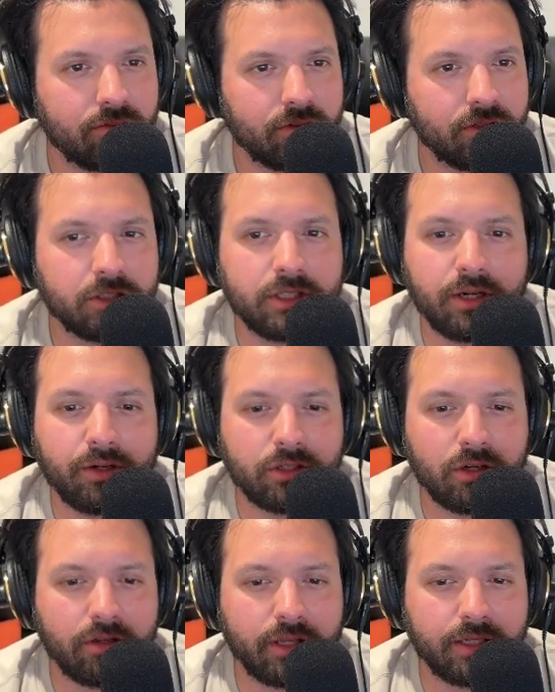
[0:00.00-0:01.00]
You see how it's
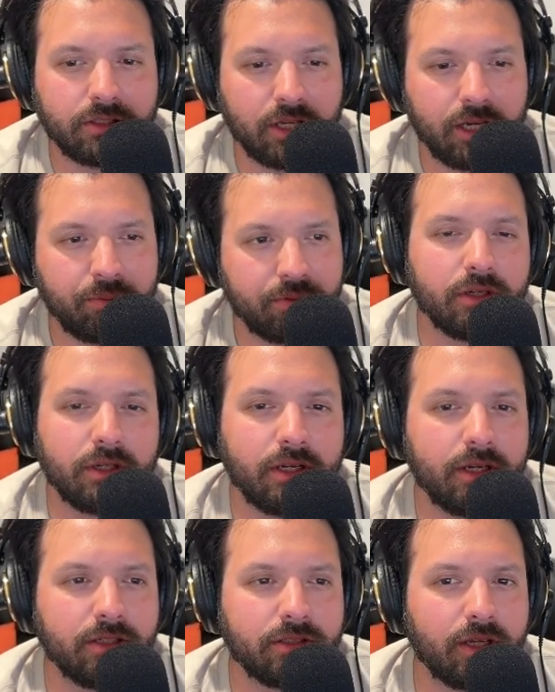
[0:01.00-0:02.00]
all landscape? It
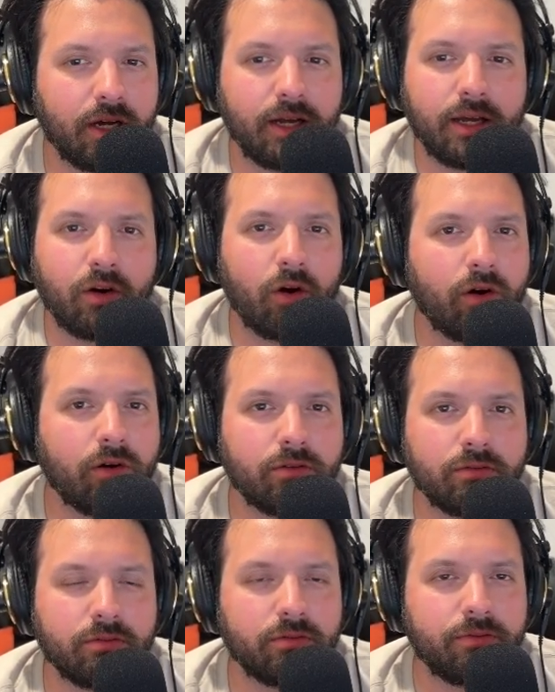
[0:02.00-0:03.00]
is not at all
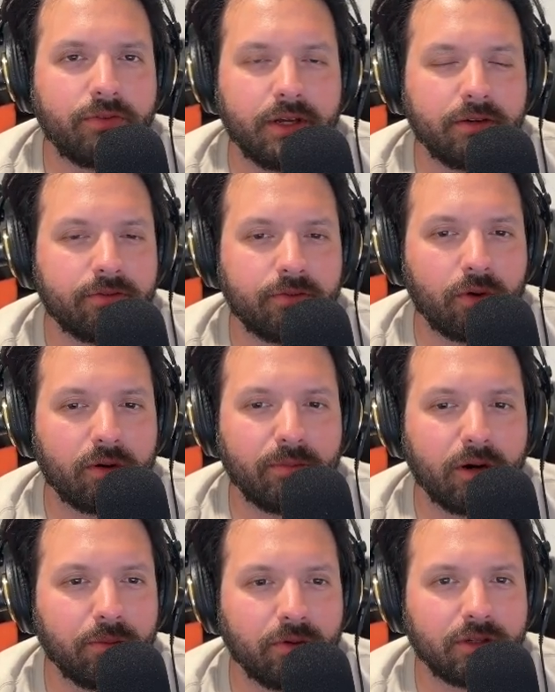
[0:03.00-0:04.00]
fit for
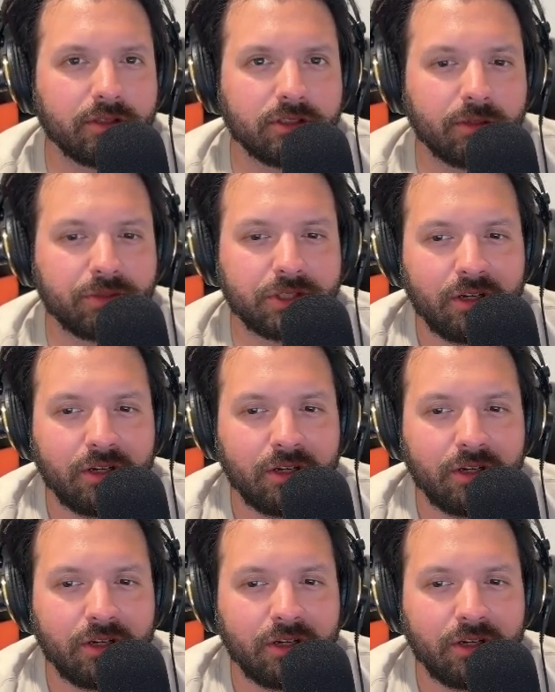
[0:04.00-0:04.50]
mobile consumption.